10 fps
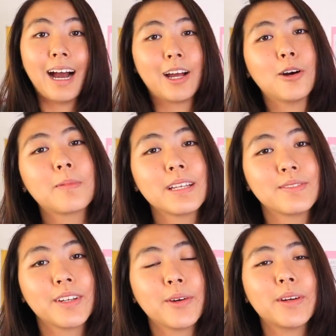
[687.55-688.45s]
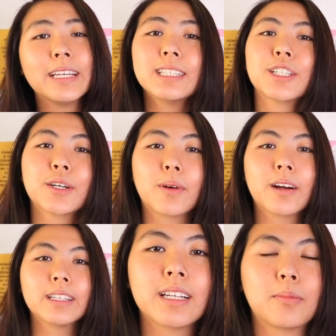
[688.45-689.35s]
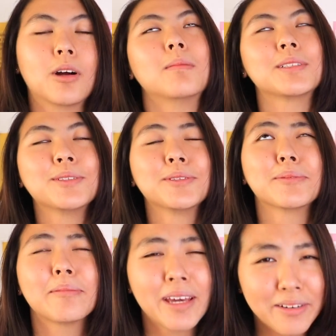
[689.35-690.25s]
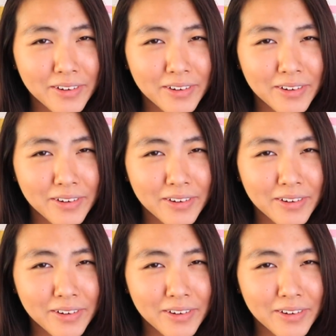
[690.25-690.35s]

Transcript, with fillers: I hope this video eased your worries. I promise you, you will make